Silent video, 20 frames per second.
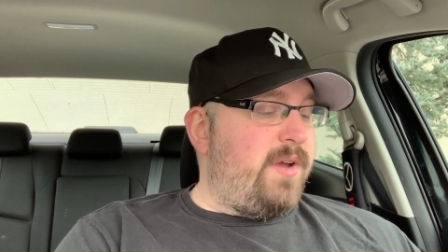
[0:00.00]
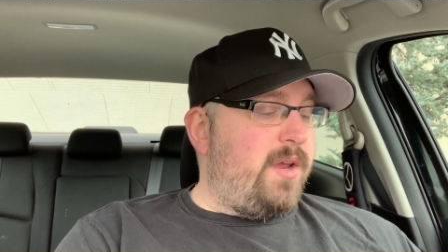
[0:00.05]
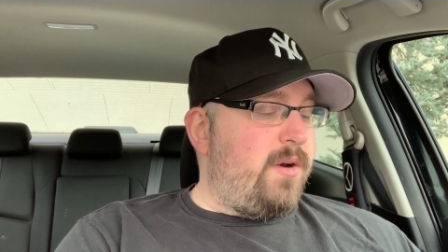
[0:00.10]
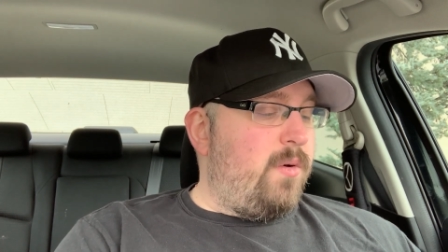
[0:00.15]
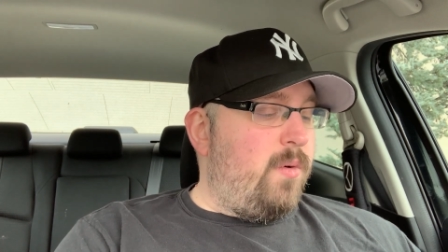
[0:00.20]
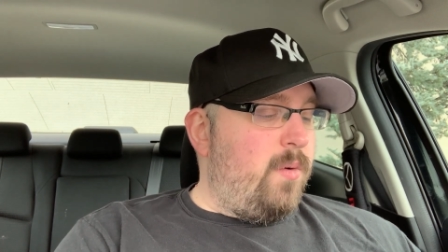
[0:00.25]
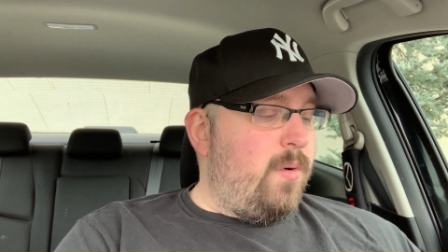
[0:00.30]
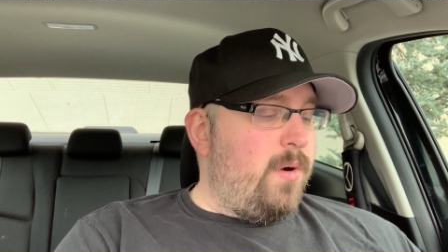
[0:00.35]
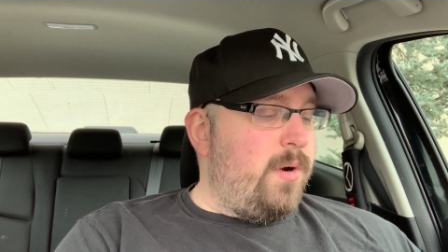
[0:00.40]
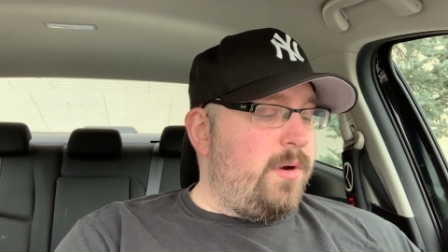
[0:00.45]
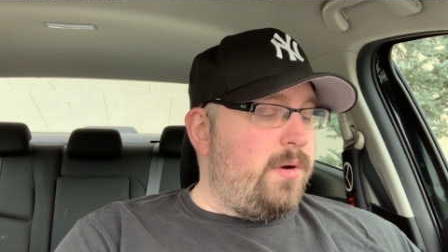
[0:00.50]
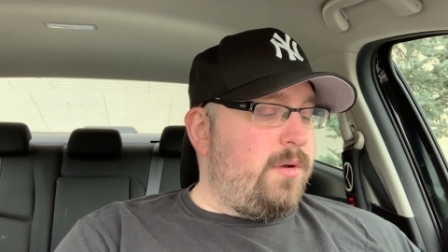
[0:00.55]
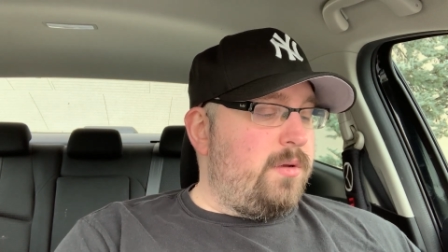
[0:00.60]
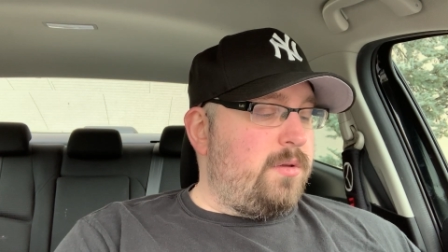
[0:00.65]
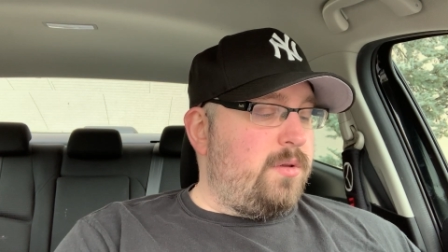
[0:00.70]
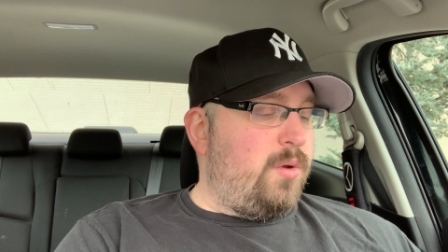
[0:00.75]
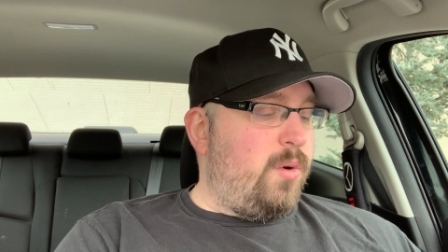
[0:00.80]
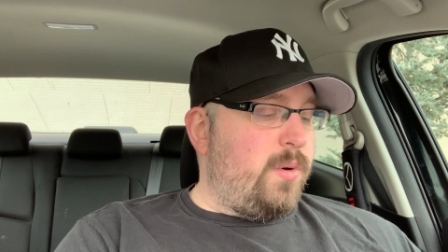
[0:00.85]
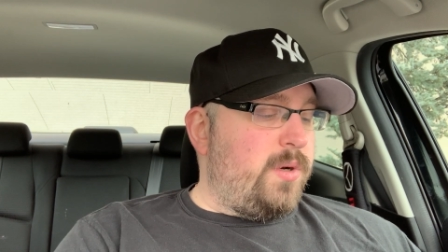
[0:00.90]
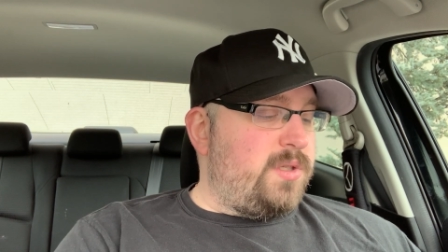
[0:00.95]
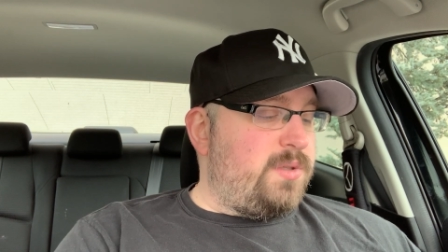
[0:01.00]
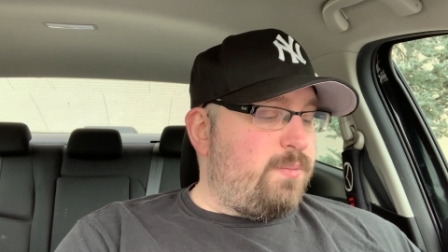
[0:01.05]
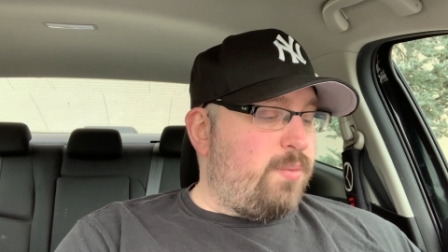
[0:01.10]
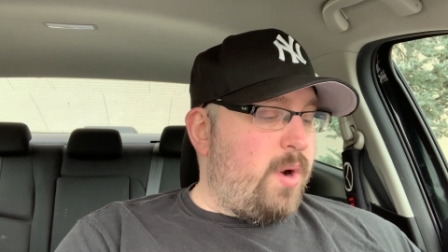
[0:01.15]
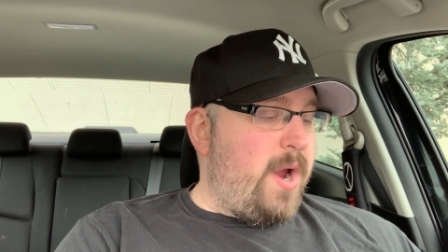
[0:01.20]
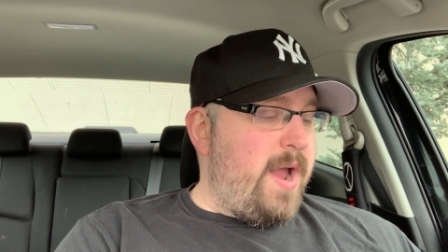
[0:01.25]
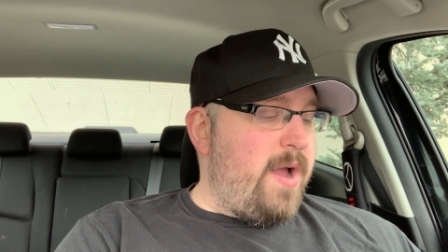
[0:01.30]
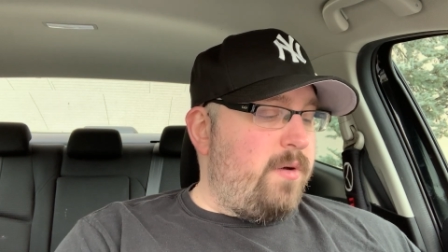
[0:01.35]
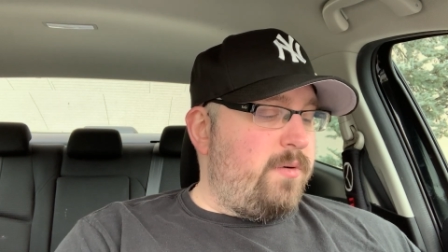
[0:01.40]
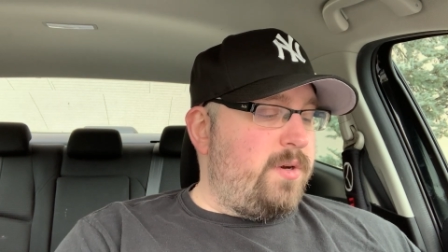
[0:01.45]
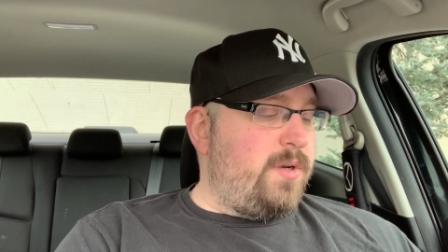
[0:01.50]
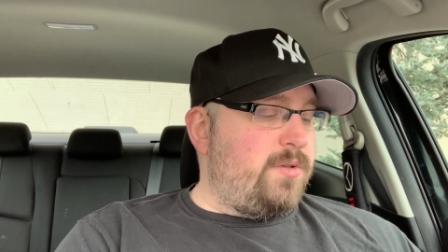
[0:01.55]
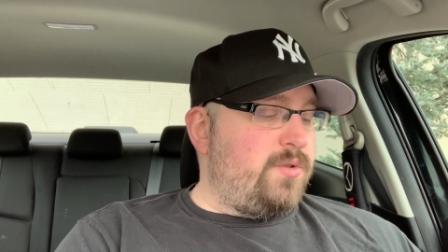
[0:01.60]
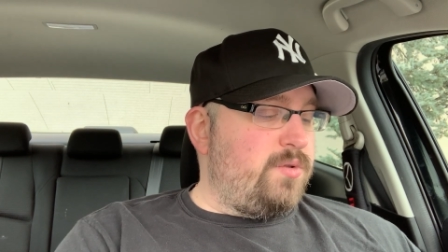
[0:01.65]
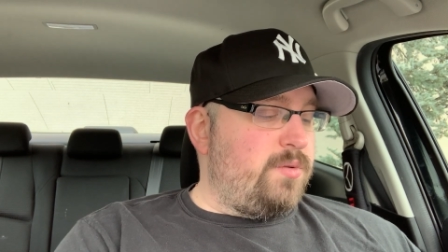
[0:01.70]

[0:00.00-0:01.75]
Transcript: Van Horn, Lawrence Brown,